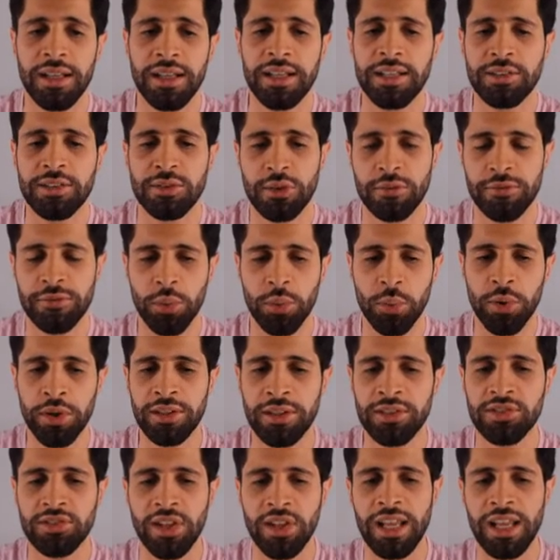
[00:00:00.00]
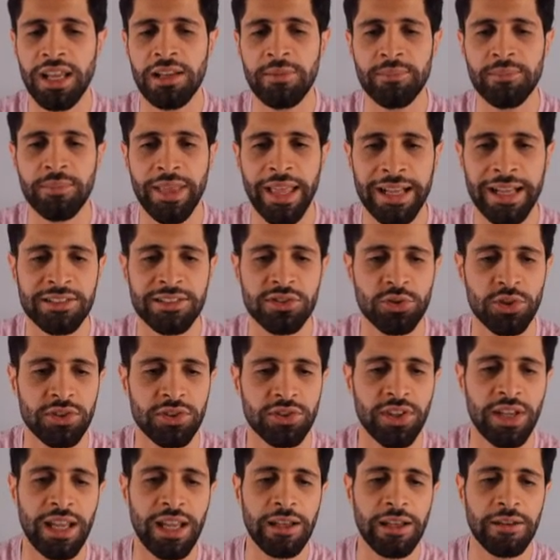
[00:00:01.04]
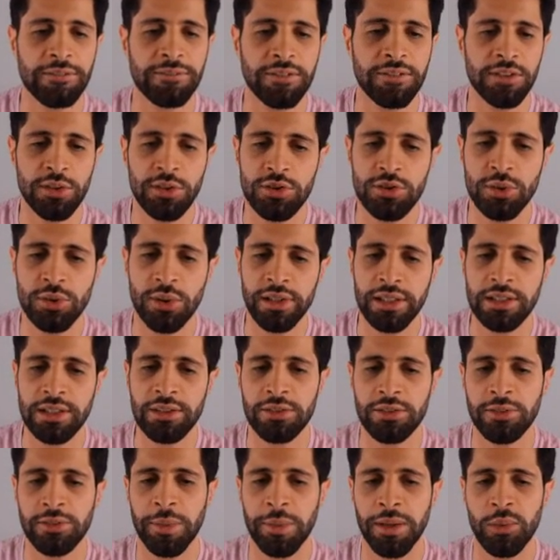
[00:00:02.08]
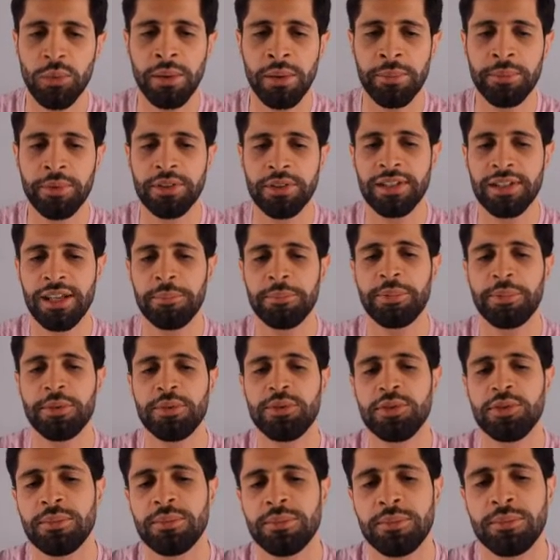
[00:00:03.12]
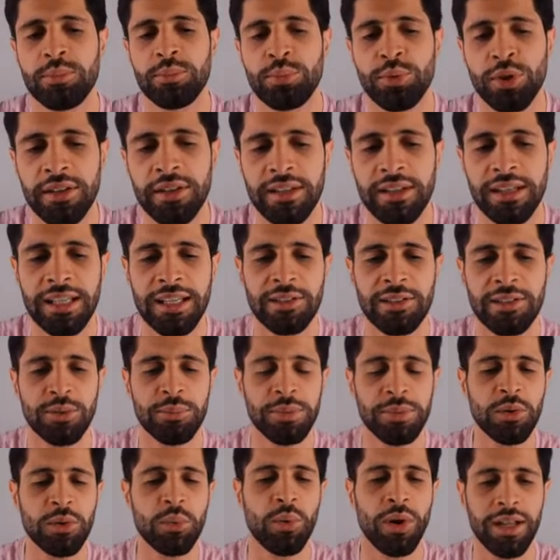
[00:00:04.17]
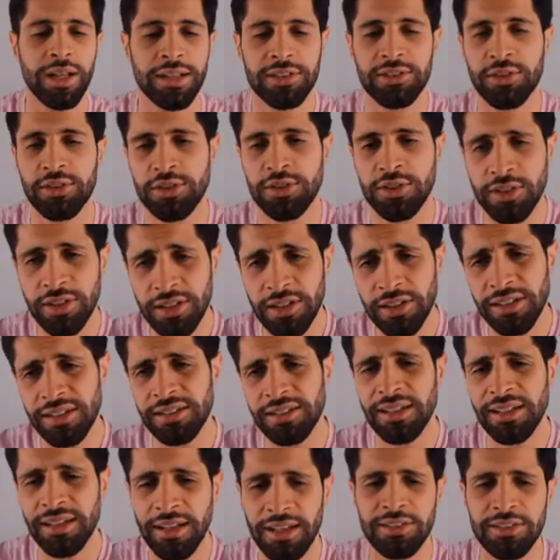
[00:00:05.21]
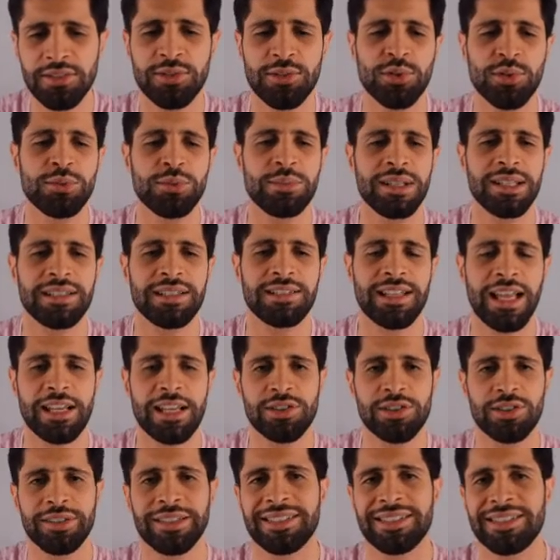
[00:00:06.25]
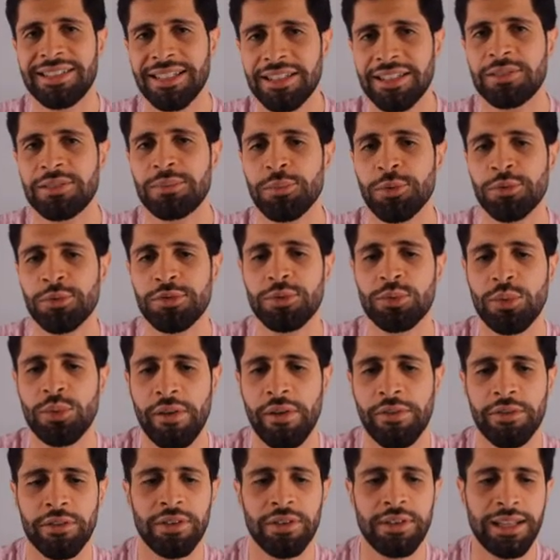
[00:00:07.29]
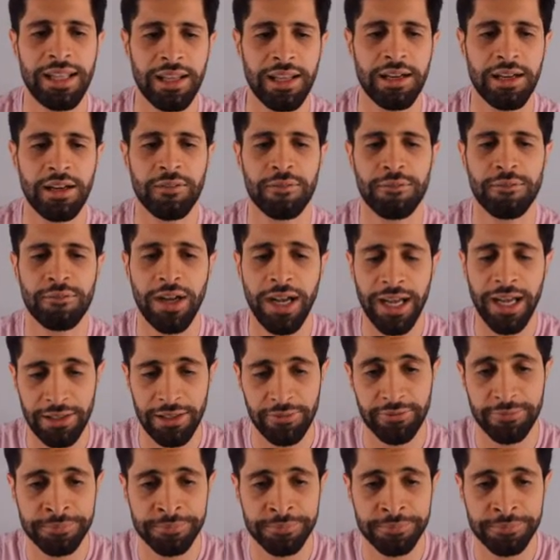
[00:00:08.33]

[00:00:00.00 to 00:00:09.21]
So if you want to stay extra safe, usually you'll spend one more tempo to bring the king to b1. So you could assume that it's actually 6 moves rather than 5.